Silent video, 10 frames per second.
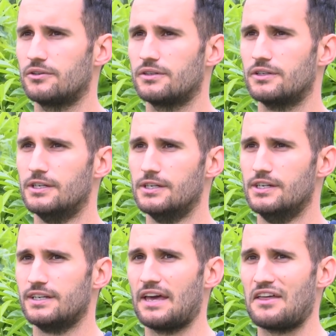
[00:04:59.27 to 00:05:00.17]
And
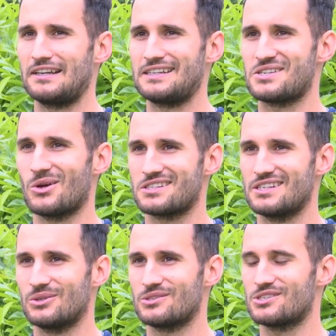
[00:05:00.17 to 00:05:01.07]
yeah, that leads
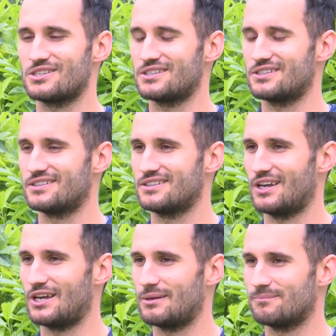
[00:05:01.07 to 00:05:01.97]
nicely on to
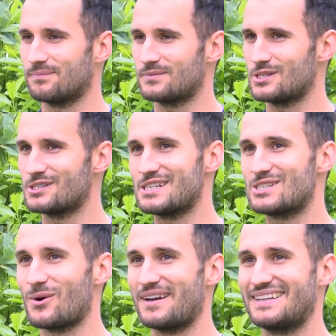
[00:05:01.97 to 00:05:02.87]
the
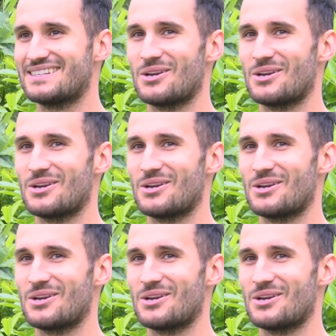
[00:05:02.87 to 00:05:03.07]
T20.